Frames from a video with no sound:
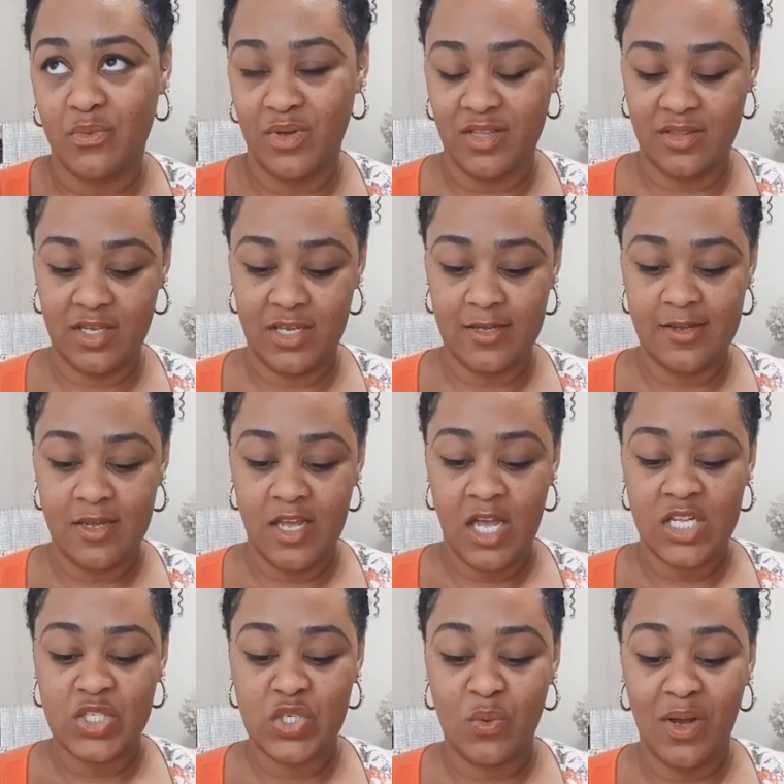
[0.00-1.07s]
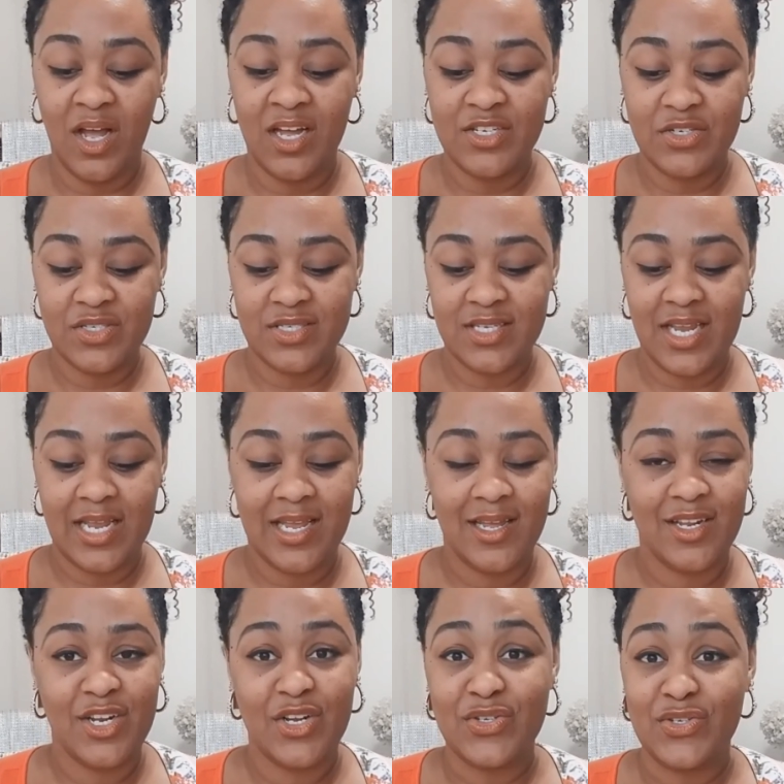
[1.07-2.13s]
with it, to
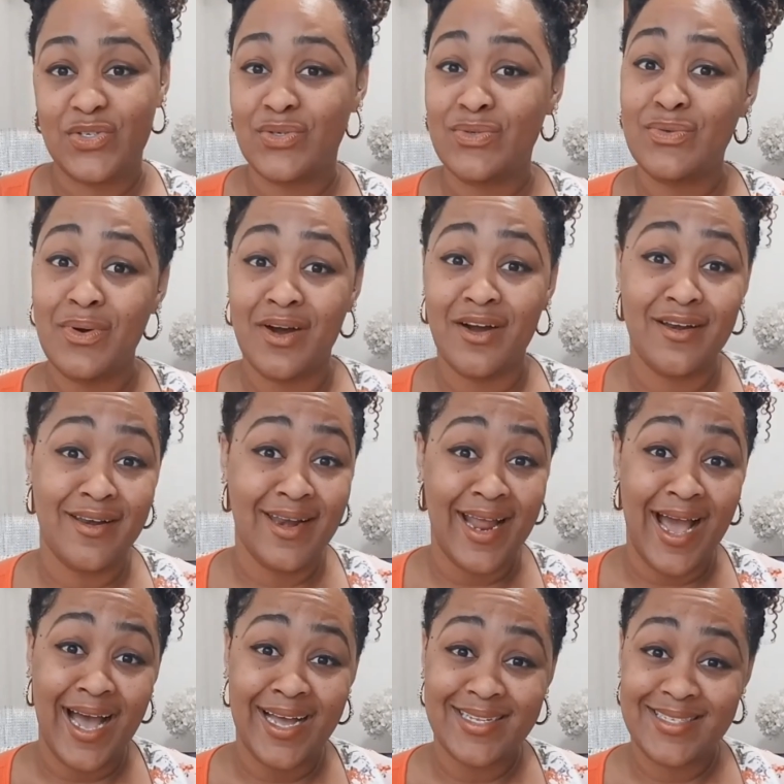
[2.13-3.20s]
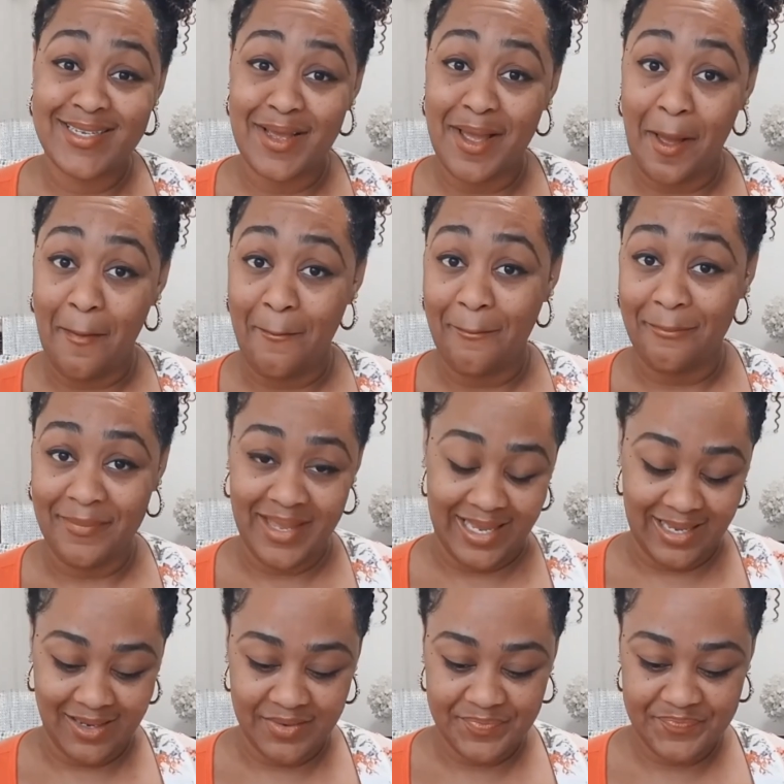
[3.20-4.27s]
understand you are not me,
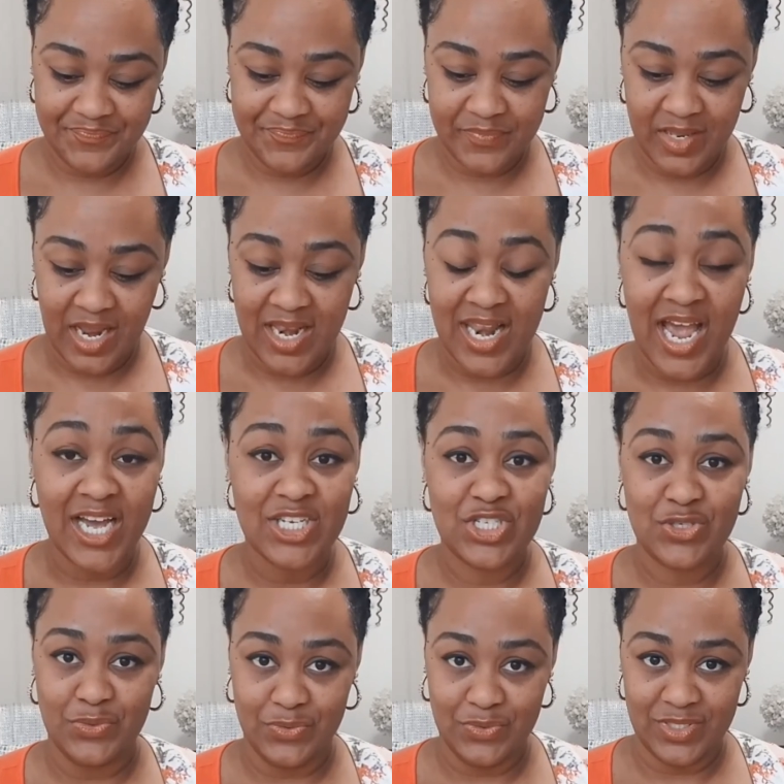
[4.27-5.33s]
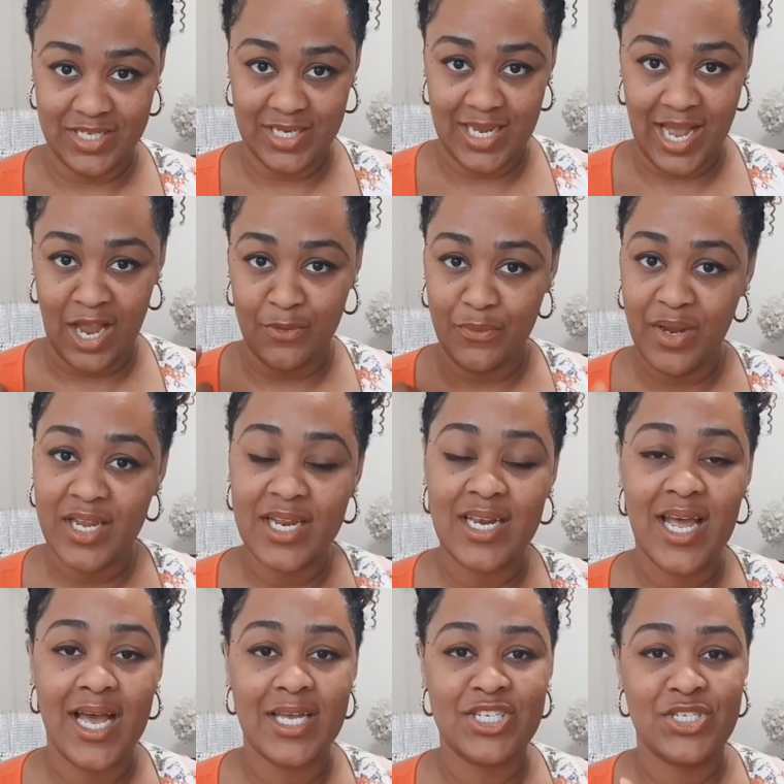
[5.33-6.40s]
not truly. I
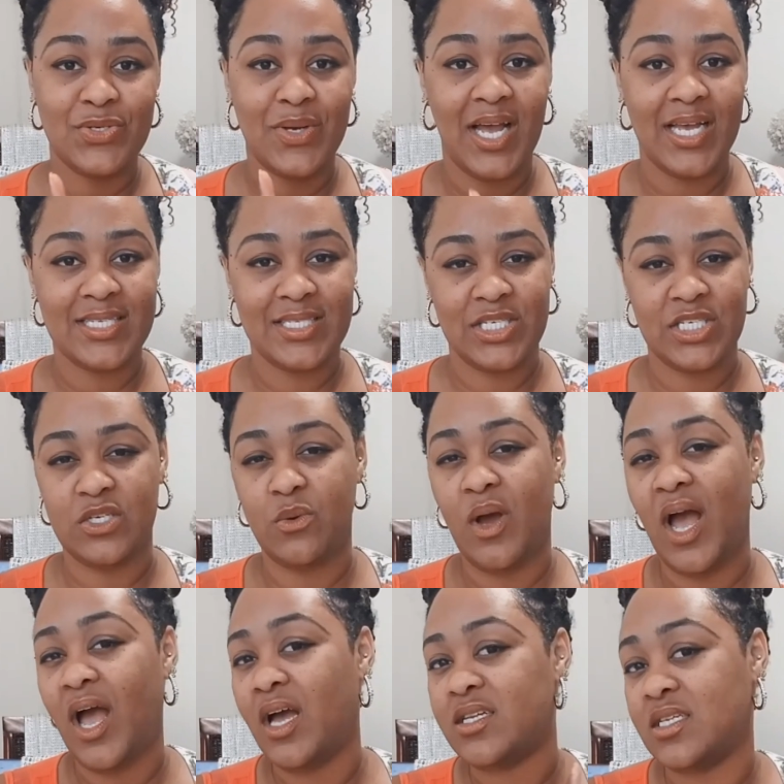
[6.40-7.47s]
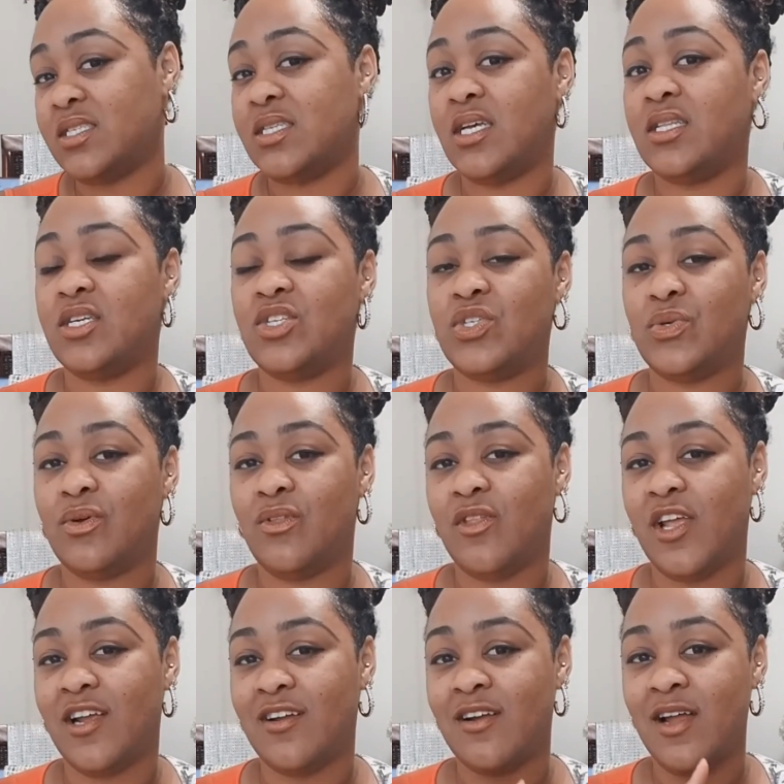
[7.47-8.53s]
recognize you, I see you, I understand that you are
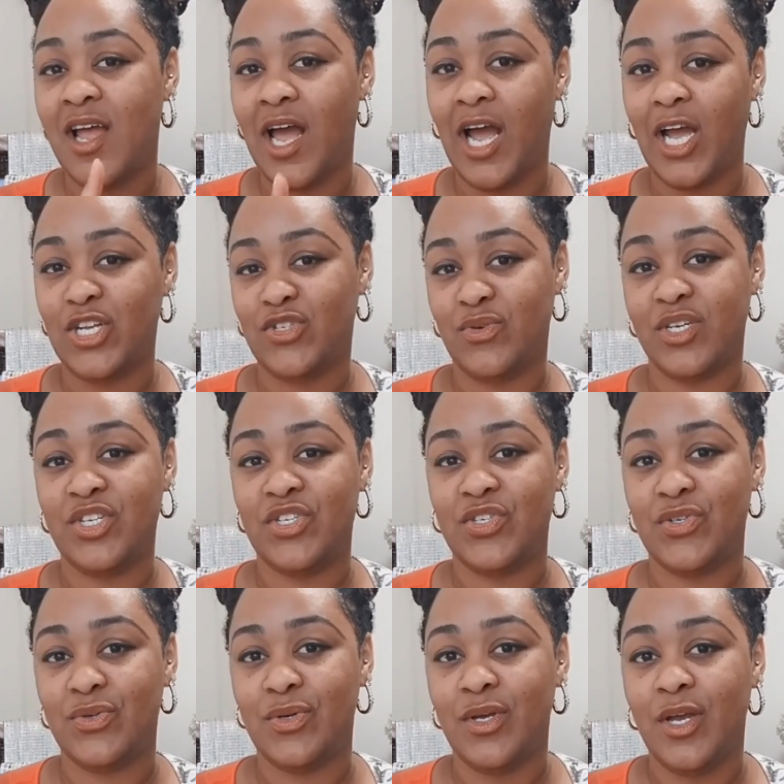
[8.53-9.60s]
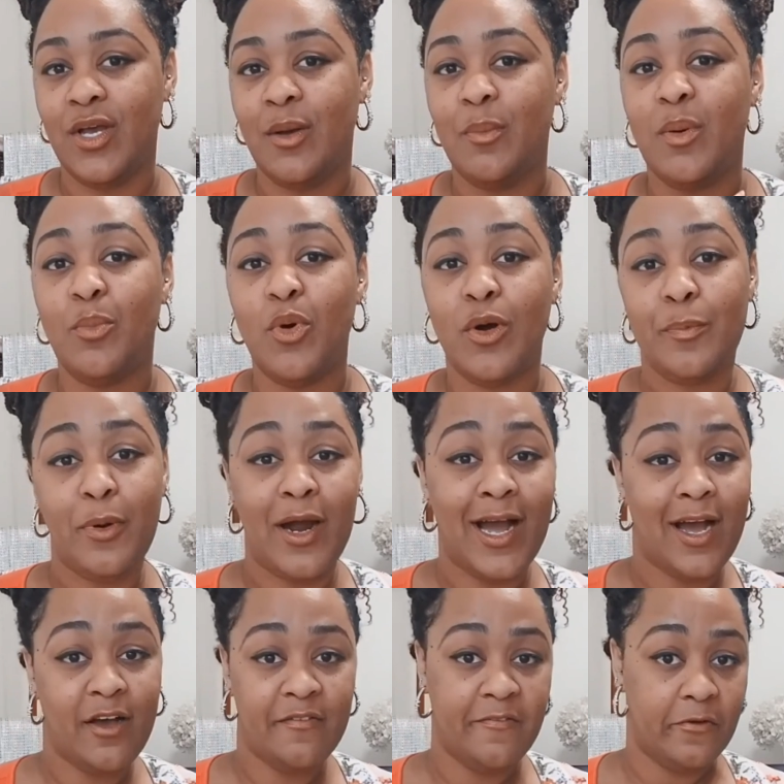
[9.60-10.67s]
there, I address you, but more
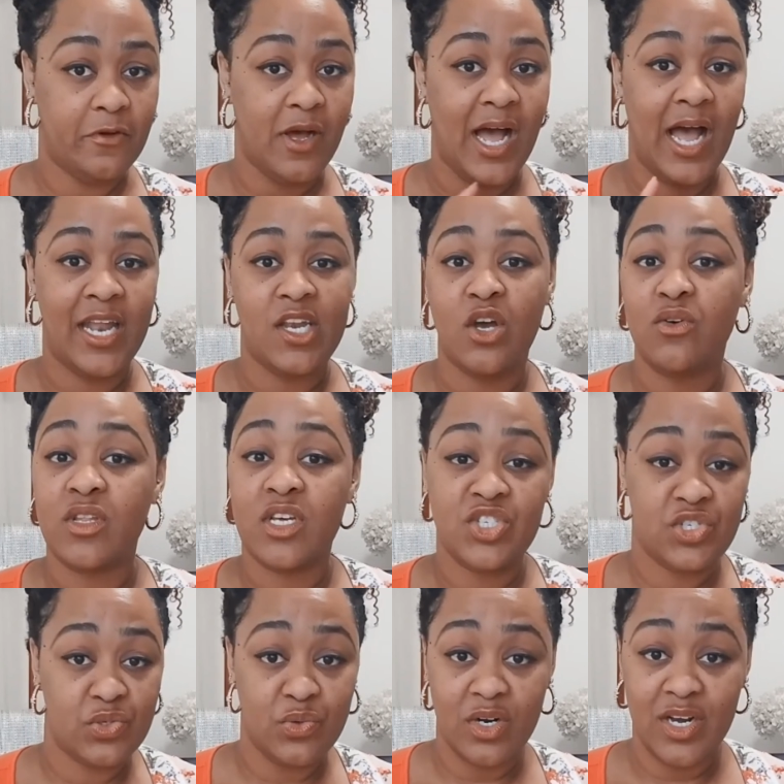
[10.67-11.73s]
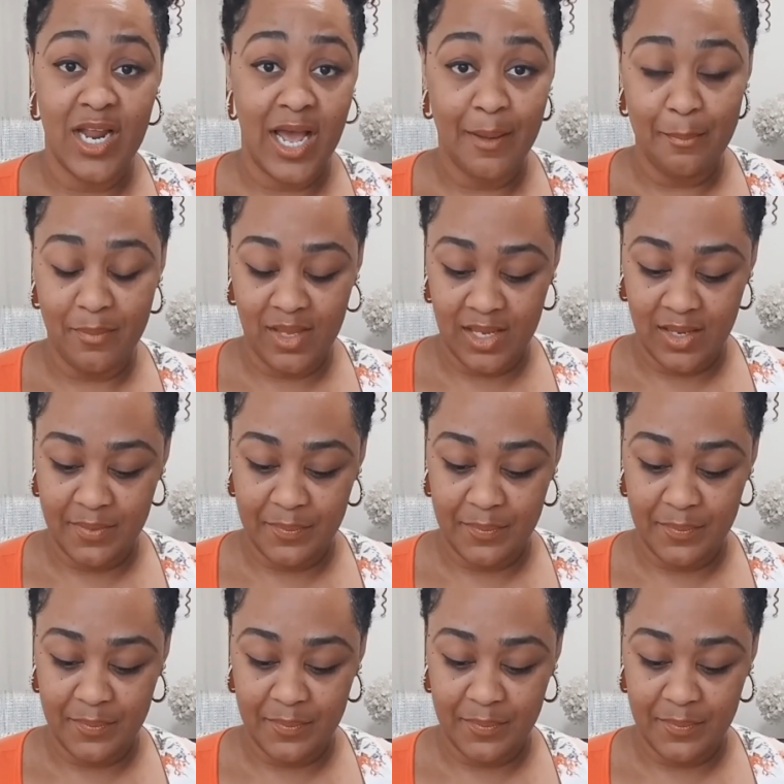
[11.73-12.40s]
powerful, I know that you are not me.